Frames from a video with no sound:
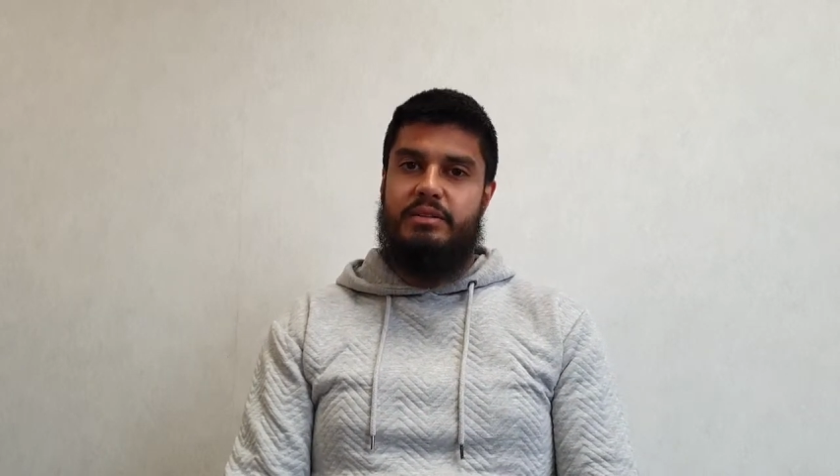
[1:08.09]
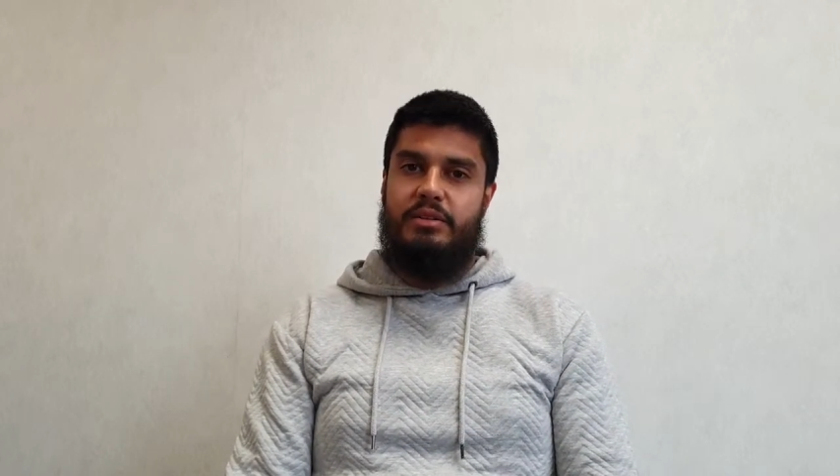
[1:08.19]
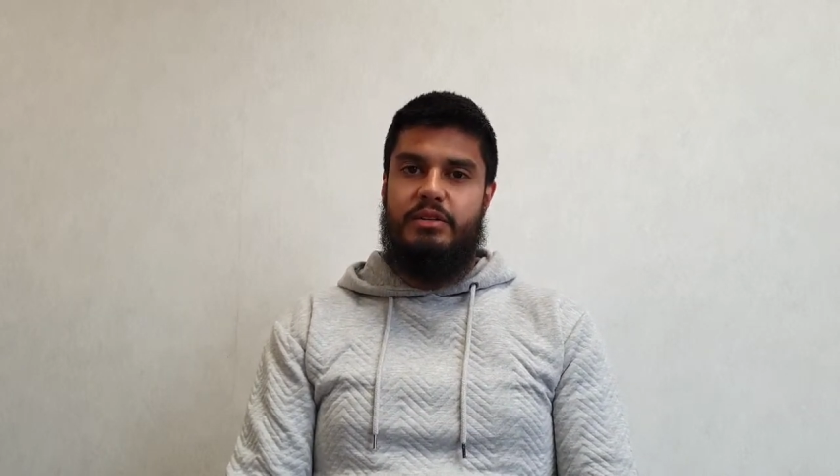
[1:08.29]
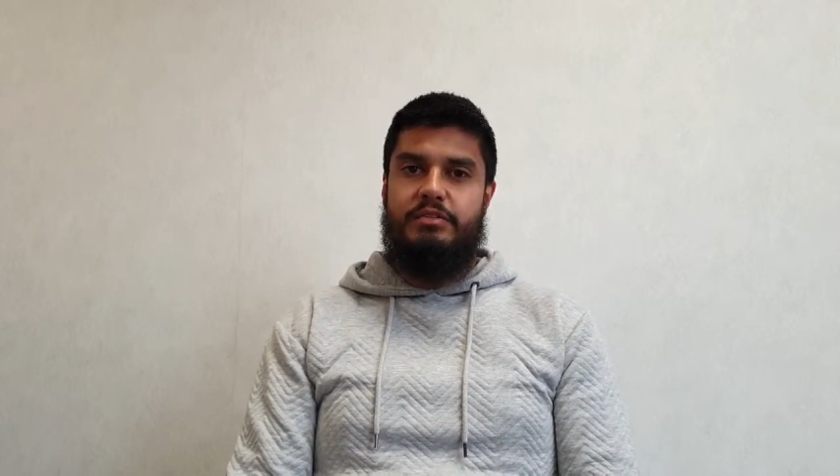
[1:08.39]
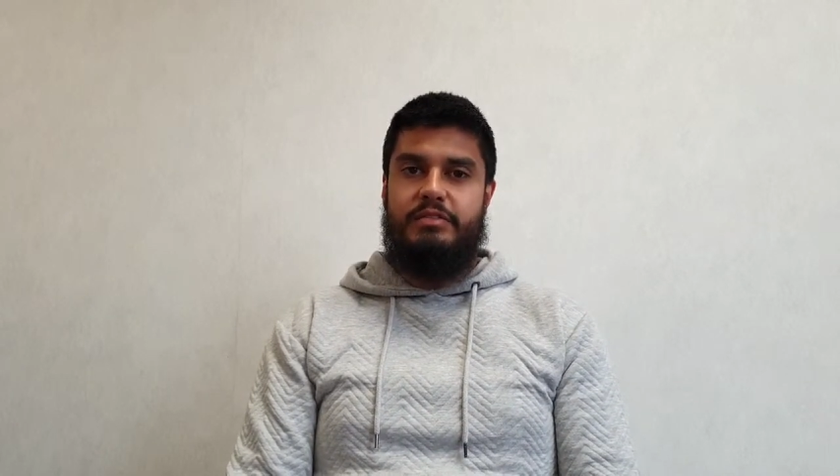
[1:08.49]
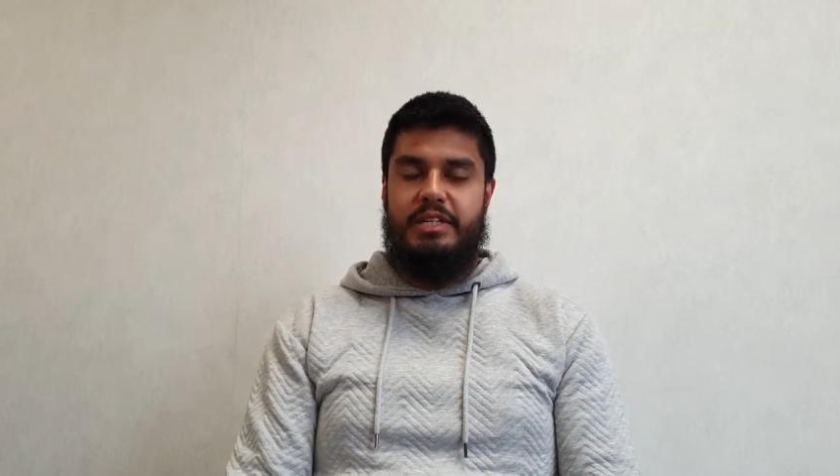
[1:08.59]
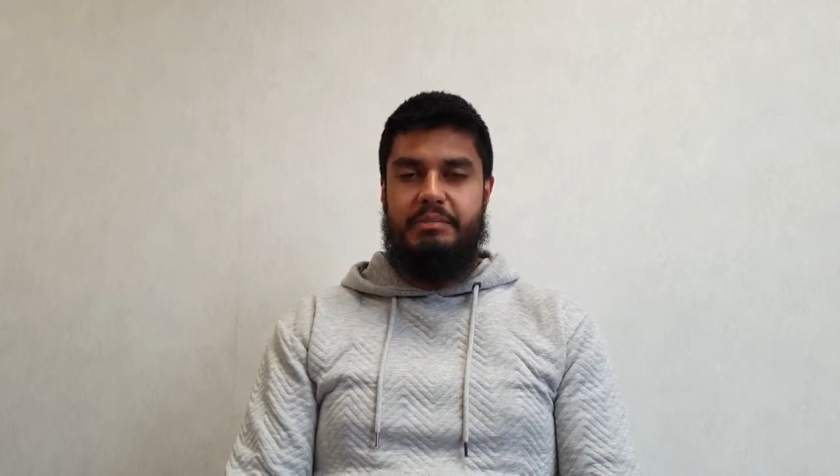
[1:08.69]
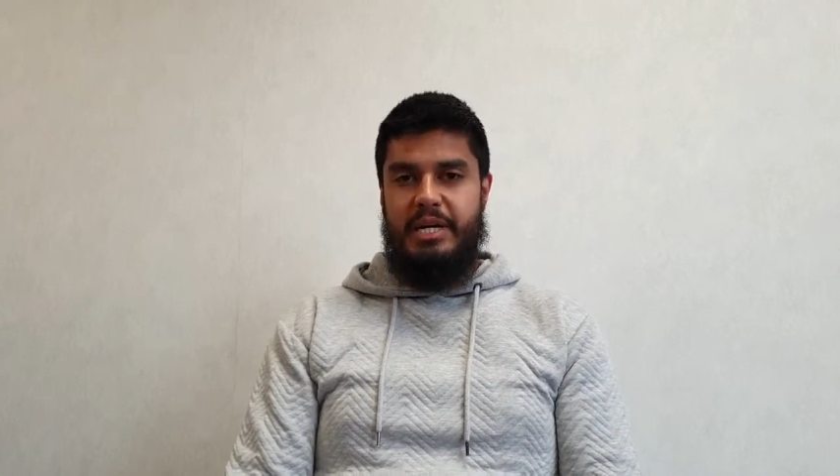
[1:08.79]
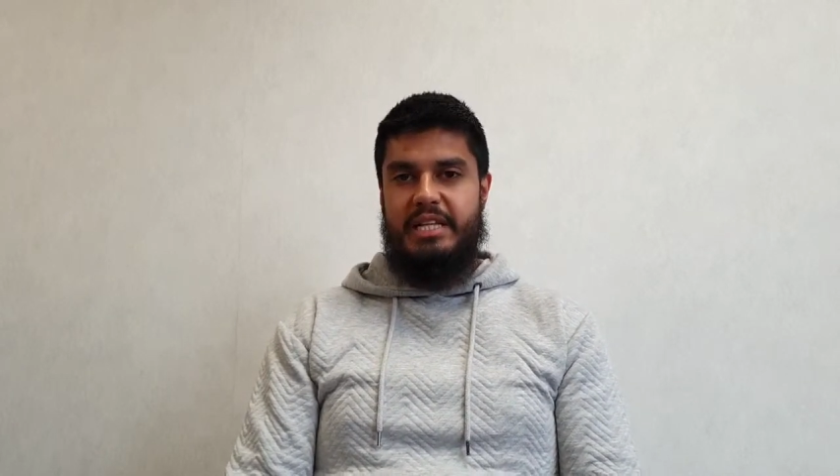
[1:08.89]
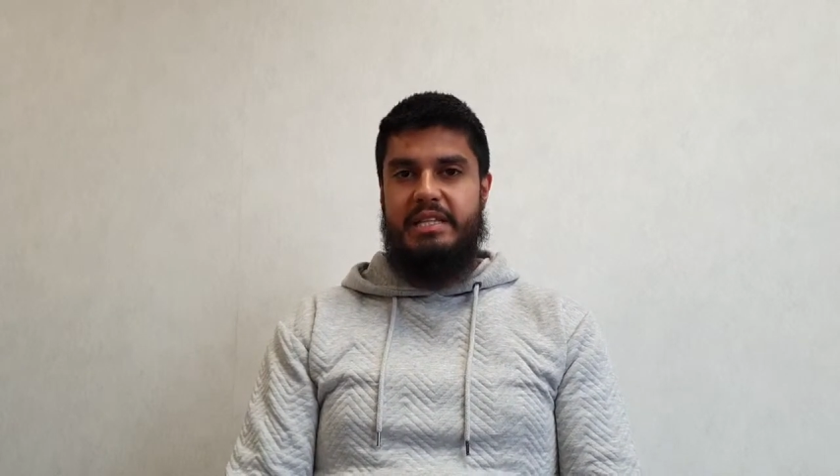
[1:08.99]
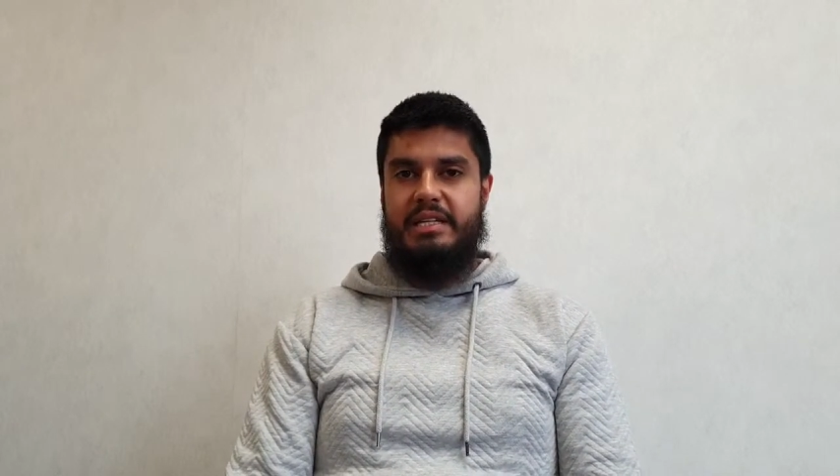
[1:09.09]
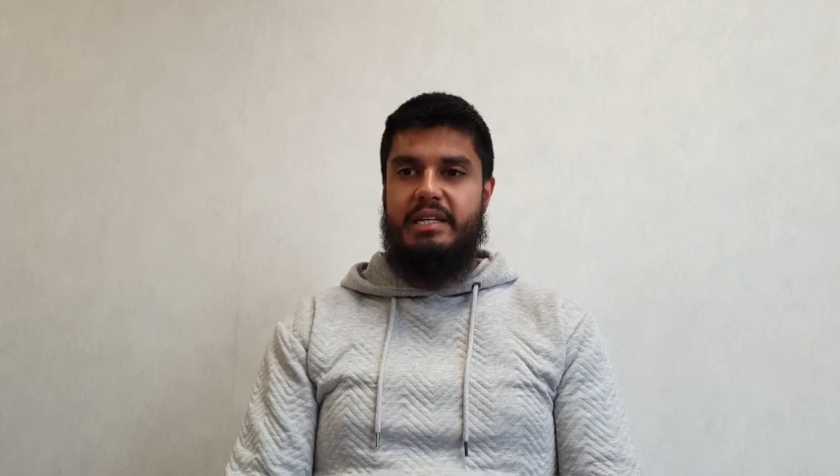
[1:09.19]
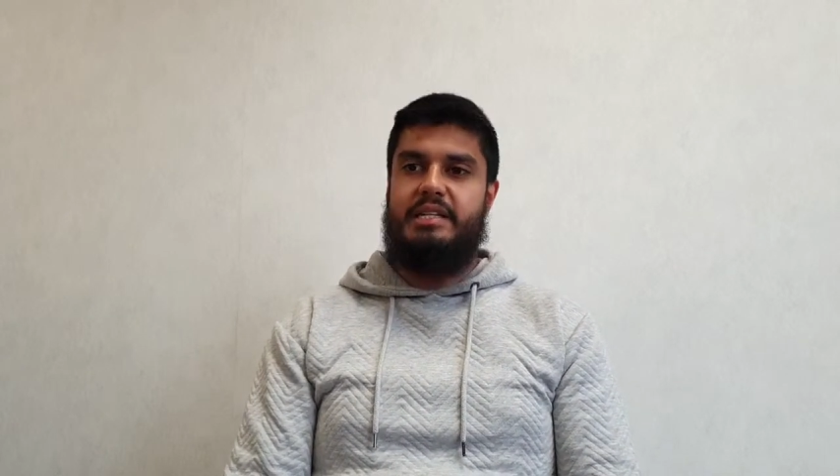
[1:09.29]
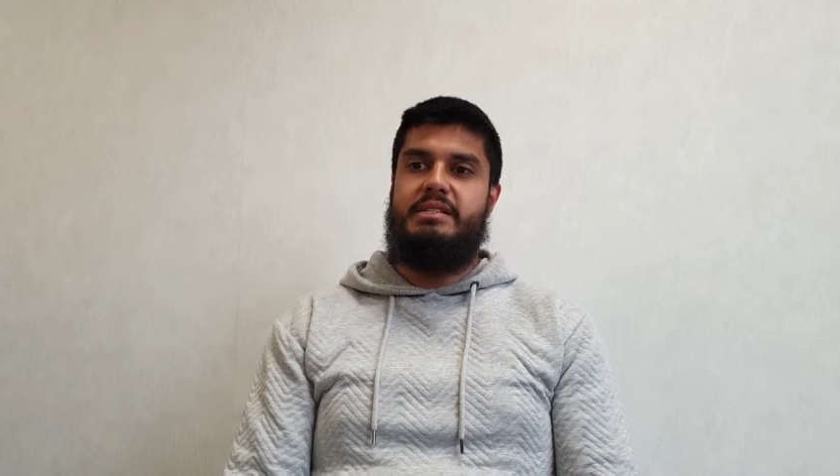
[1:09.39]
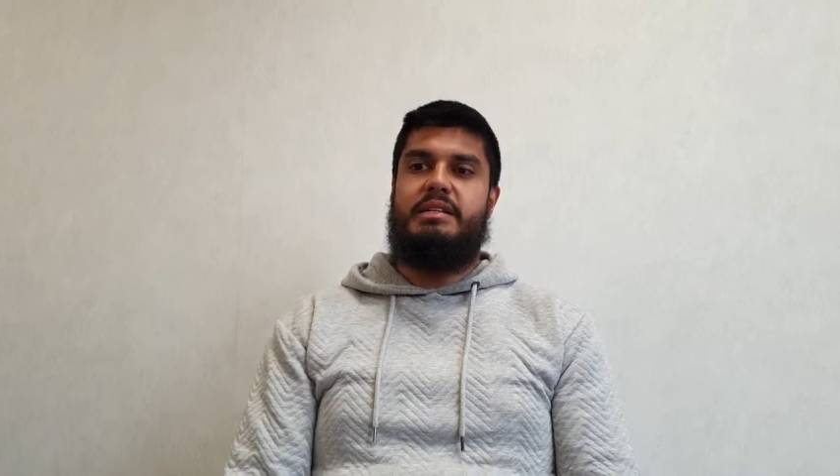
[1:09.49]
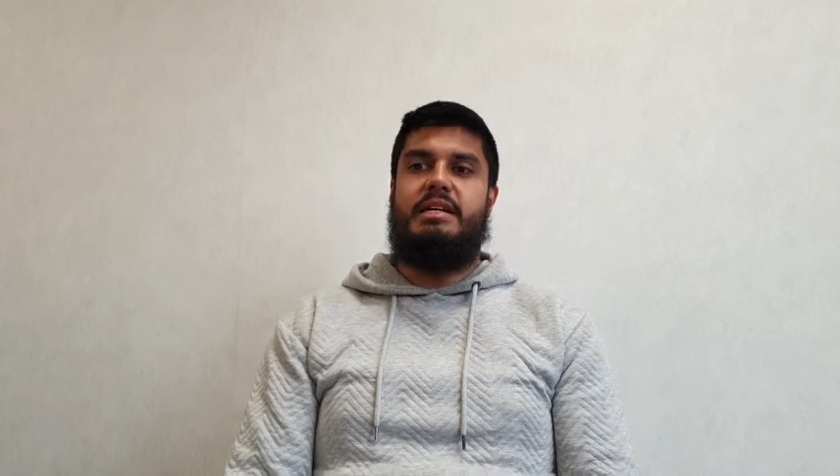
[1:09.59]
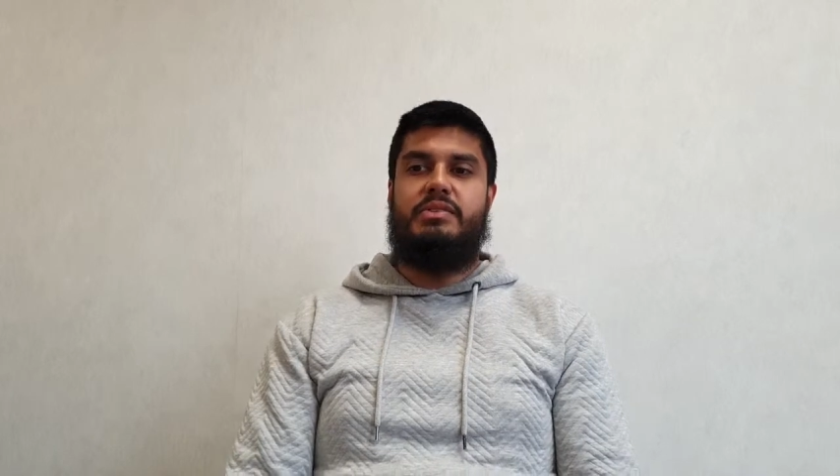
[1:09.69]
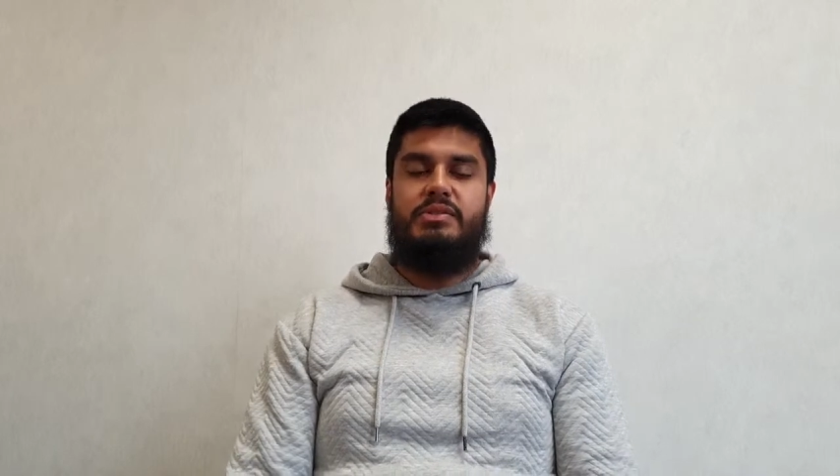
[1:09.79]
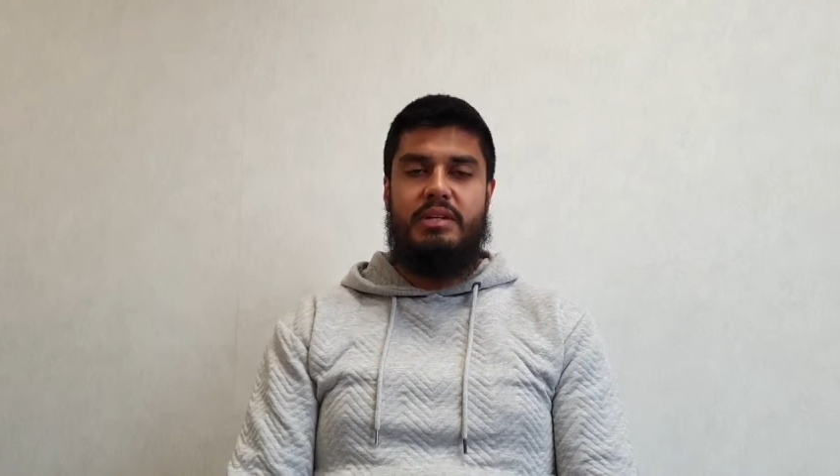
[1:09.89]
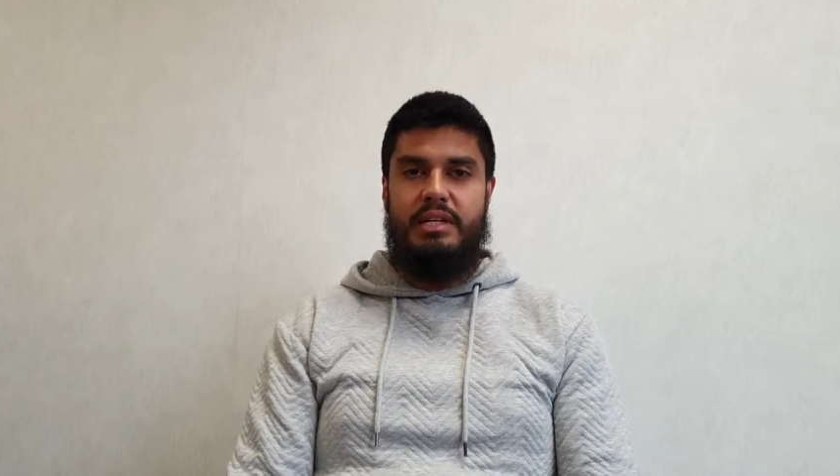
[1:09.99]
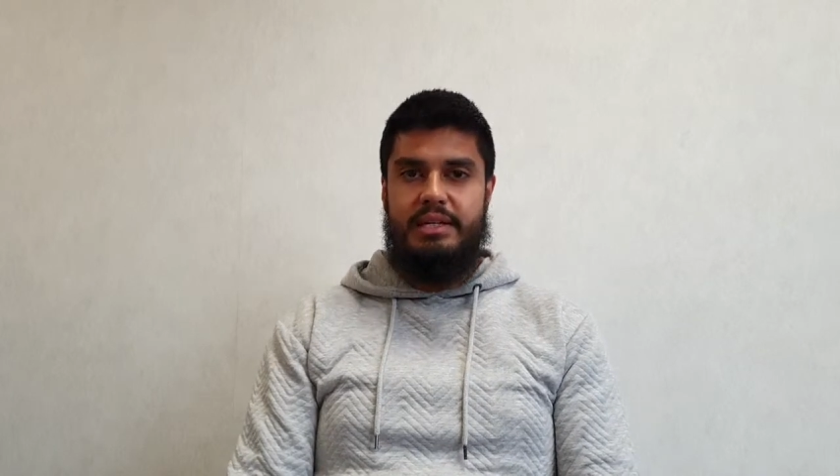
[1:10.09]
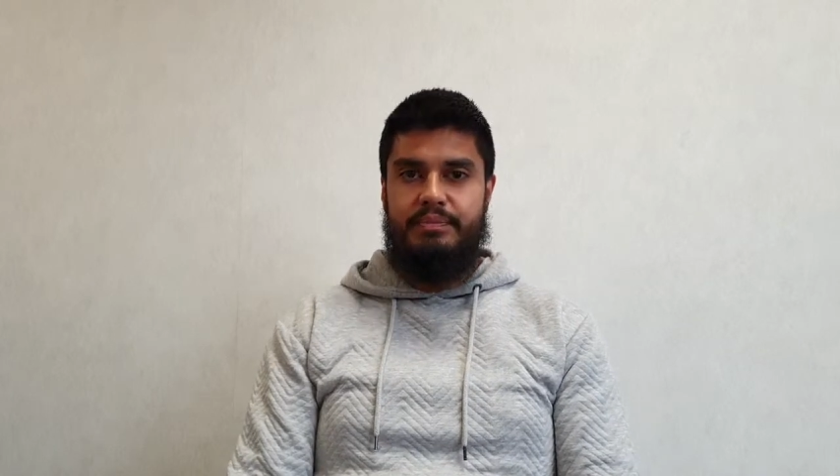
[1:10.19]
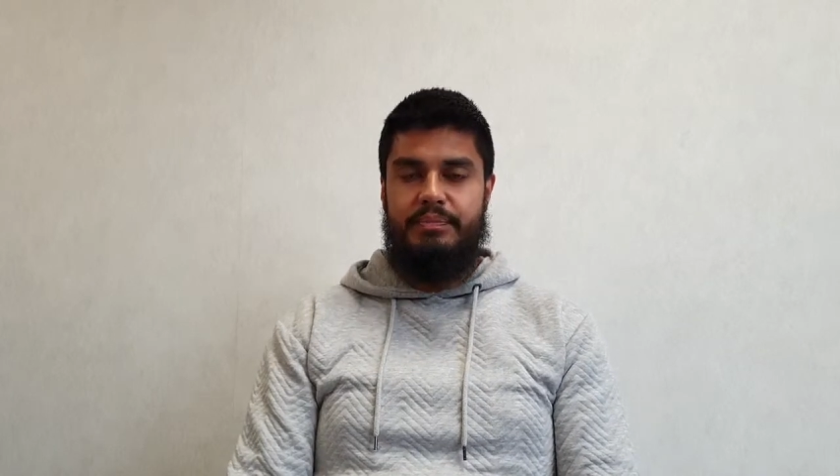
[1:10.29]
of ibadah is as-salah.